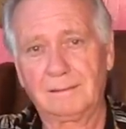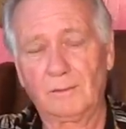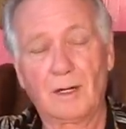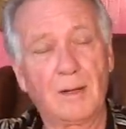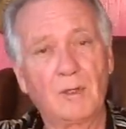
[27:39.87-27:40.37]

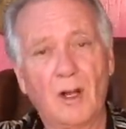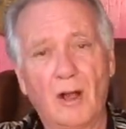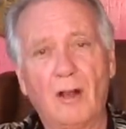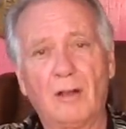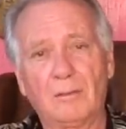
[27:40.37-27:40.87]
where I'm
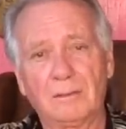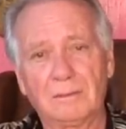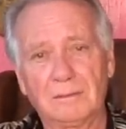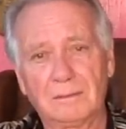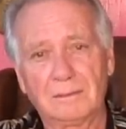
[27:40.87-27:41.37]
calm
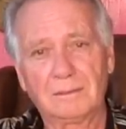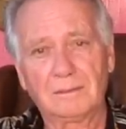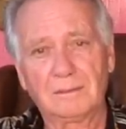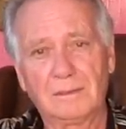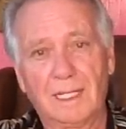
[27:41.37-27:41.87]

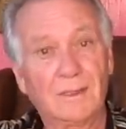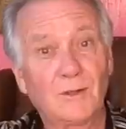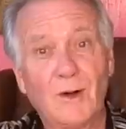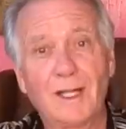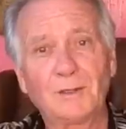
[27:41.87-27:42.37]
and
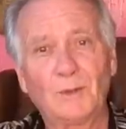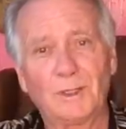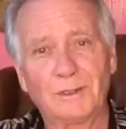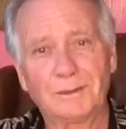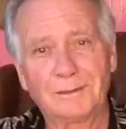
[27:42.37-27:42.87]

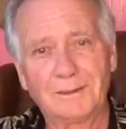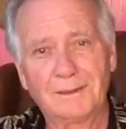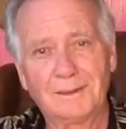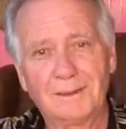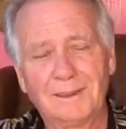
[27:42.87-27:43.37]
tranquil
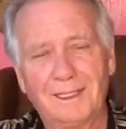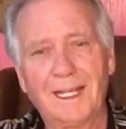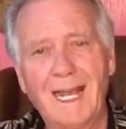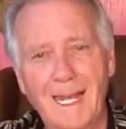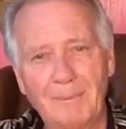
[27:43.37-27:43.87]
and
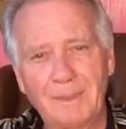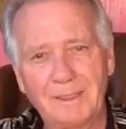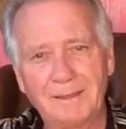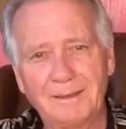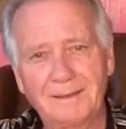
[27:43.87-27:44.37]
happy.
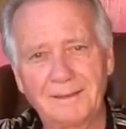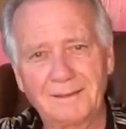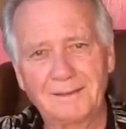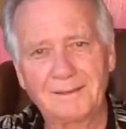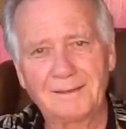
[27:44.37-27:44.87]

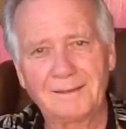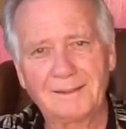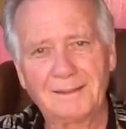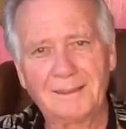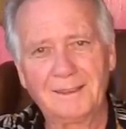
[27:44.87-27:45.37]

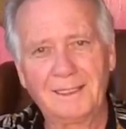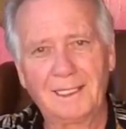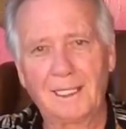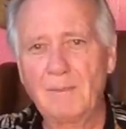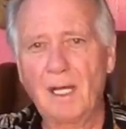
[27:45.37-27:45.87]

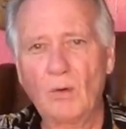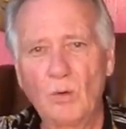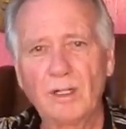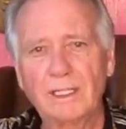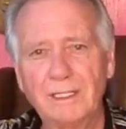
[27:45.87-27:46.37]
And I'm not
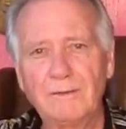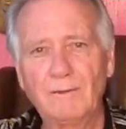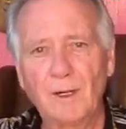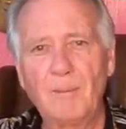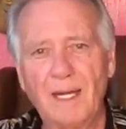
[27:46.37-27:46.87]
working
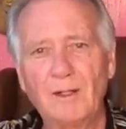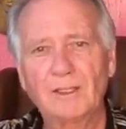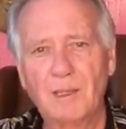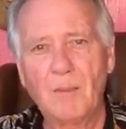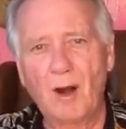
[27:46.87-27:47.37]
for a
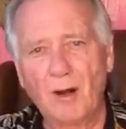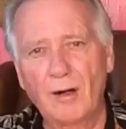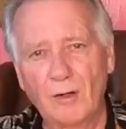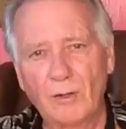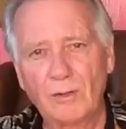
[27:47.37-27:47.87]
better
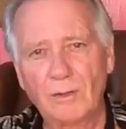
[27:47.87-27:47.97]
tomorrow.